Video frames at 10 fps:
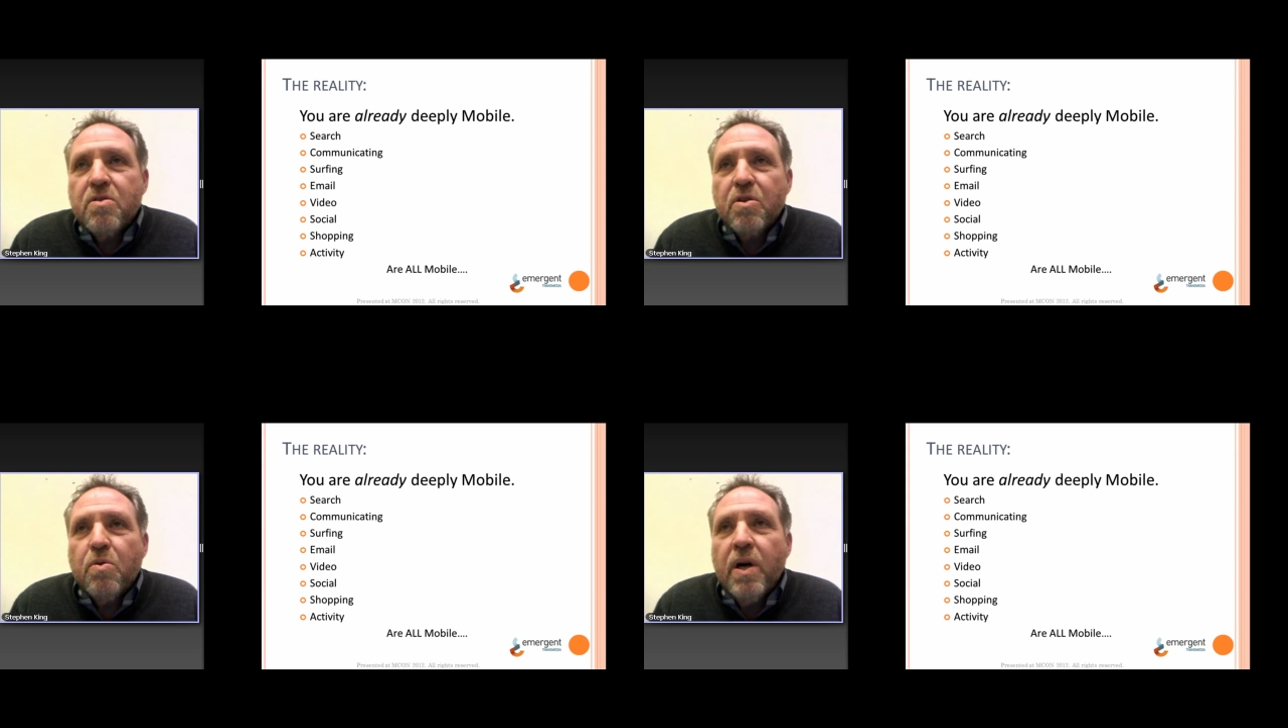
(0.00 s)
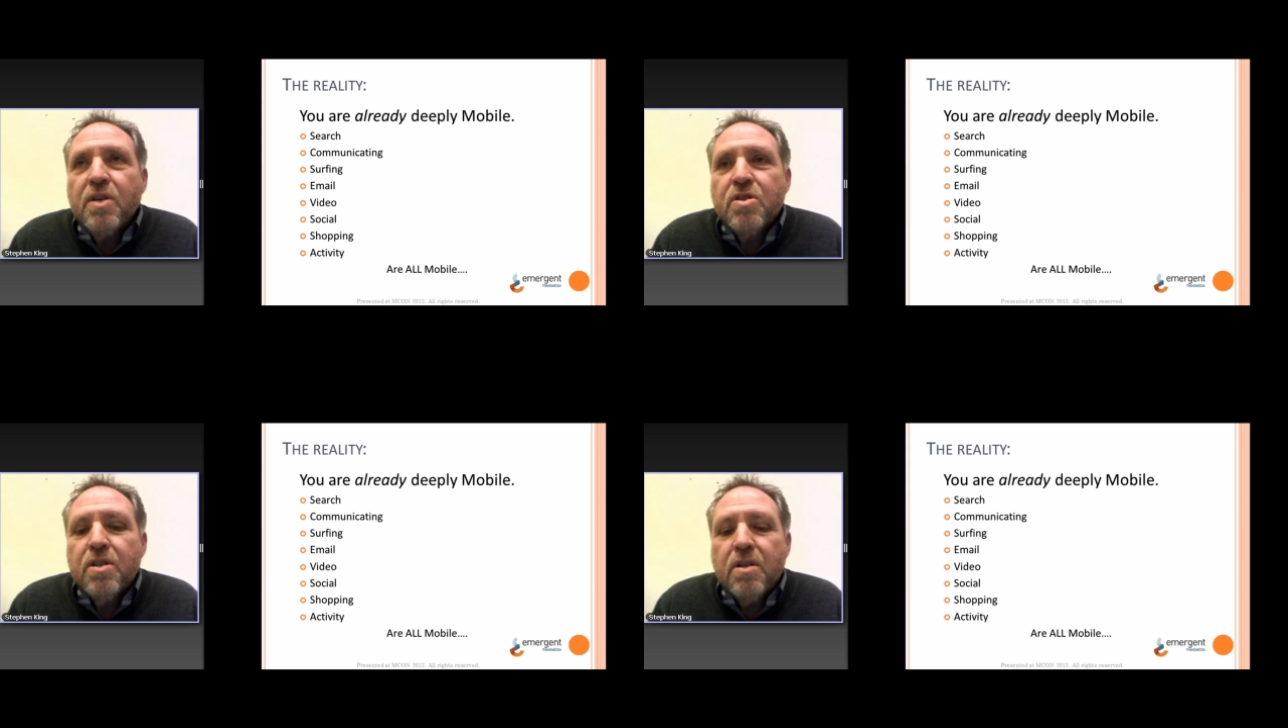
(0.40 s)
So the
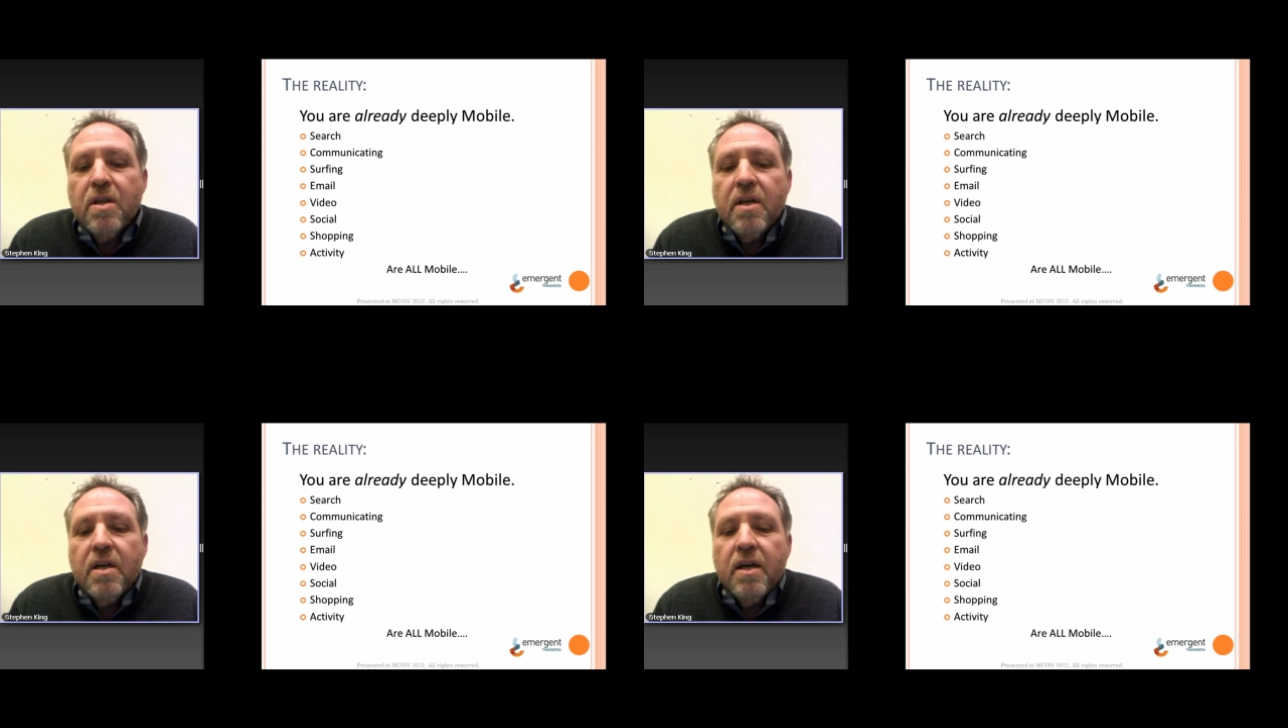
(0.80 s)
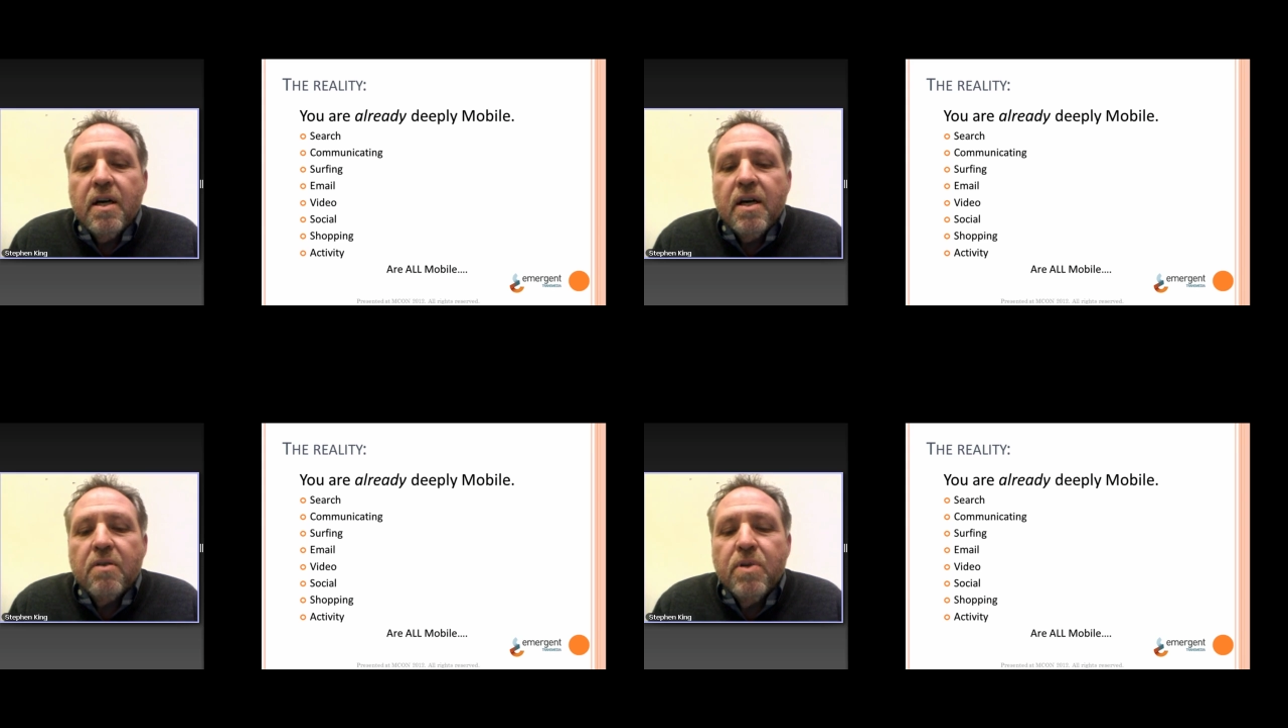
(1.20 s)
question
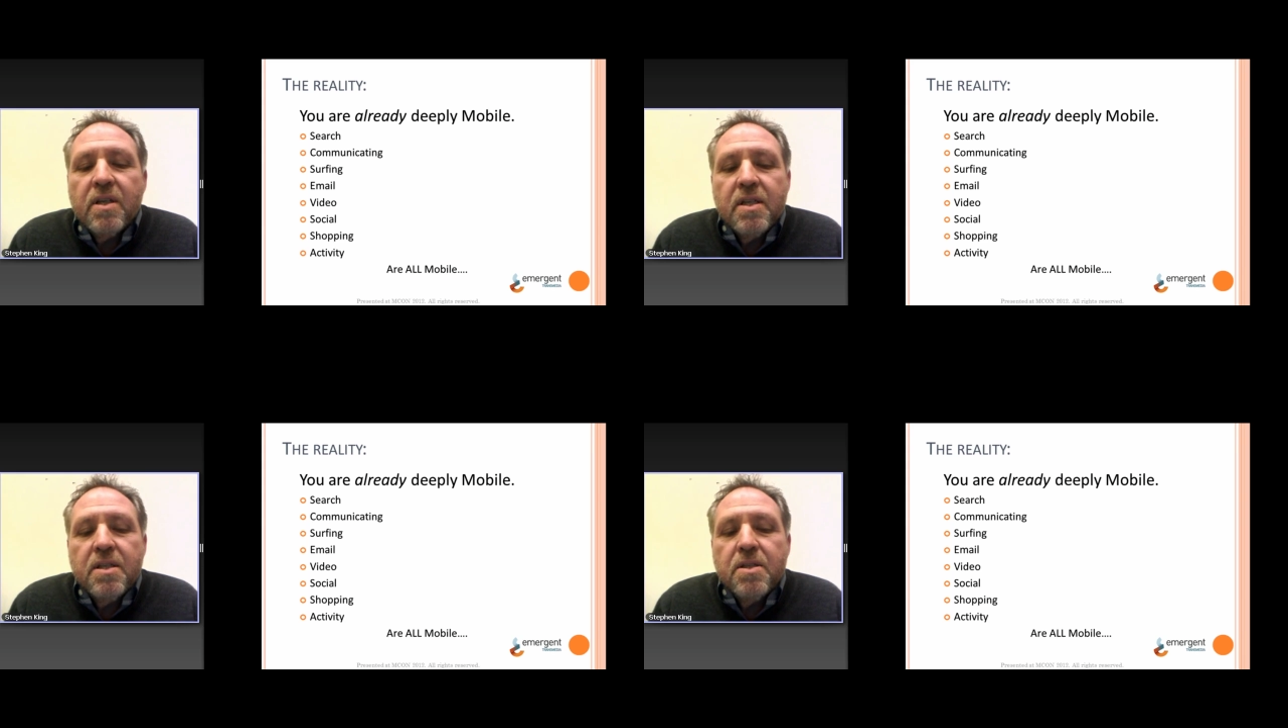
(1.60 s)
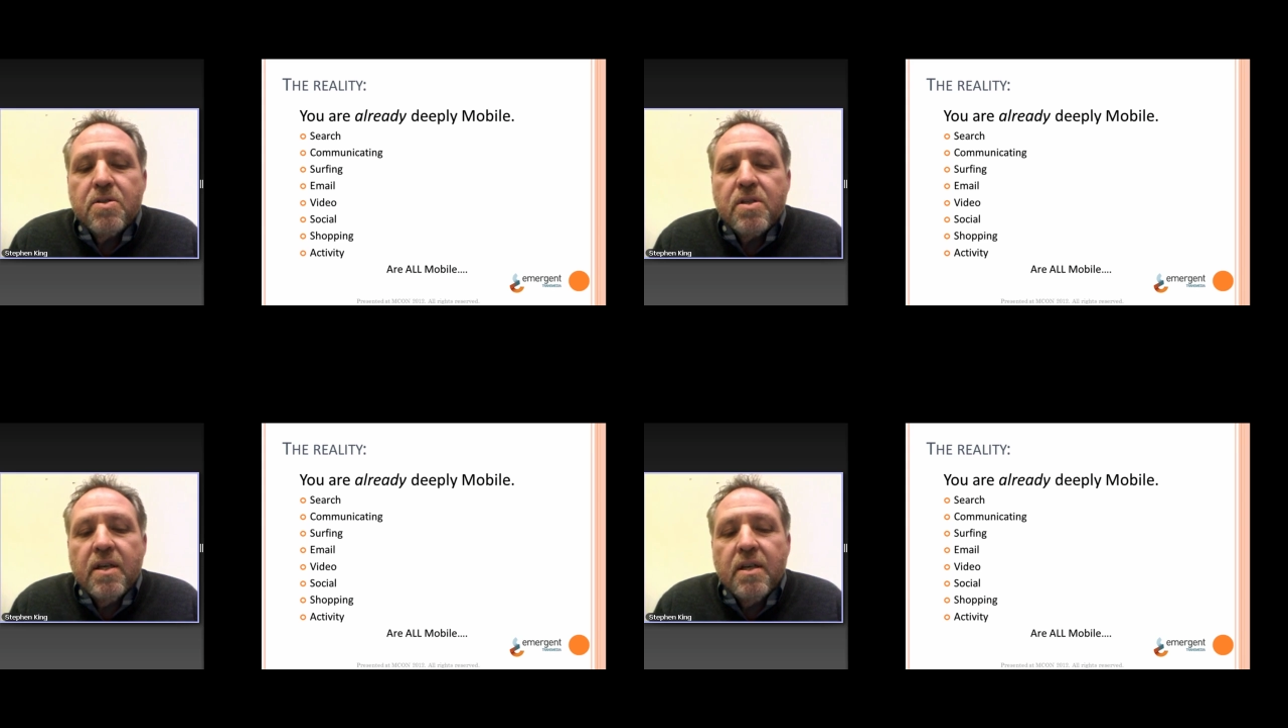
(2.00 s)
really
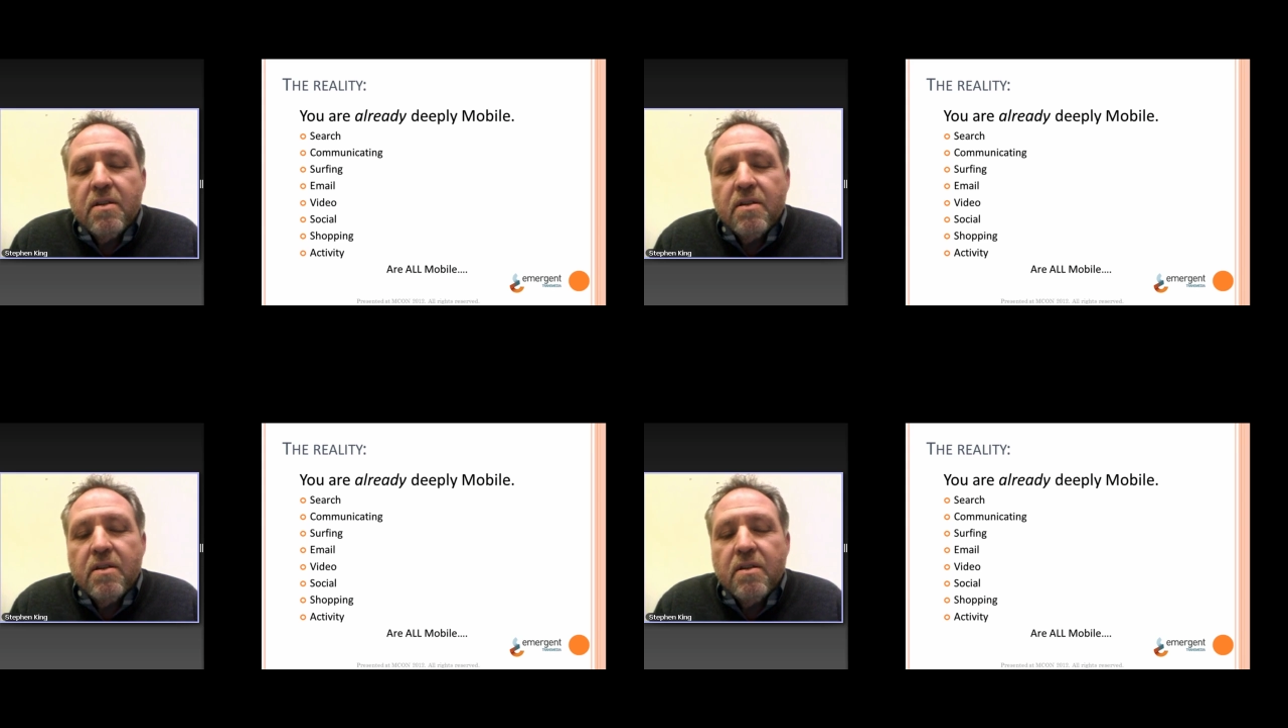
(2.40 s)
is,